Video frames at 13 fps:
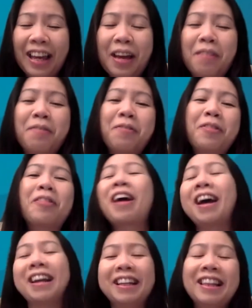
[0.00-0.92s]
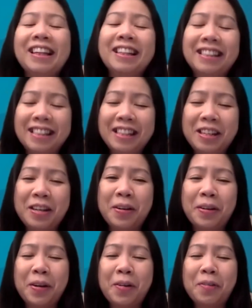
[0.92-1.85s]
I'm Weerada, the CEO
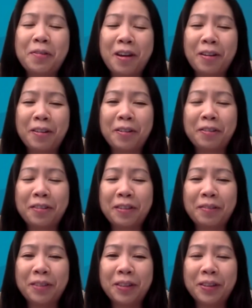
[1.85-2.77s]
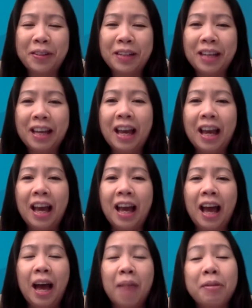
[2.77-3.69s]
and co-founder of FilmDoo.
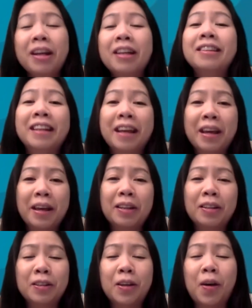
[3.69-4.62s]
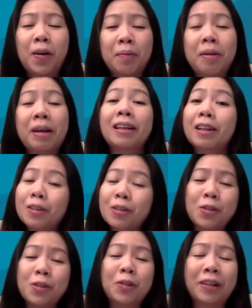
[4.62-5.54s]
I'm here today to talk about a little
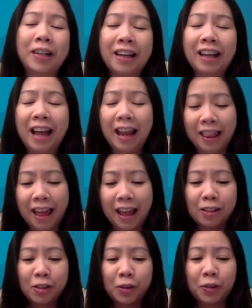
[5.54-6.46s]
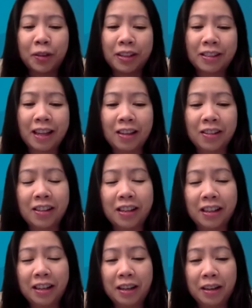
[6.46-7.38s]
story, and that story is
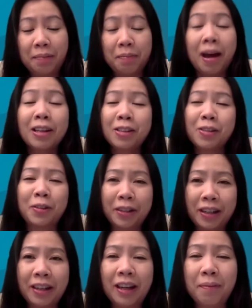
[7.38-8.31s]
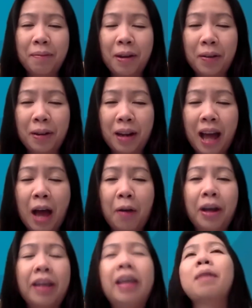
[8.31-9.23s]
actually my story about how
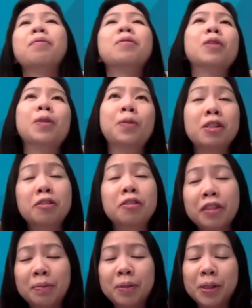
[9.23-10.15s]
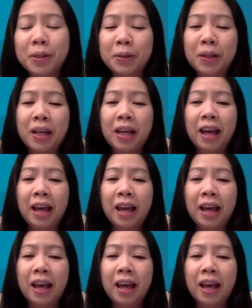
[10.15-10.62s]
I came to launch FilmDoo.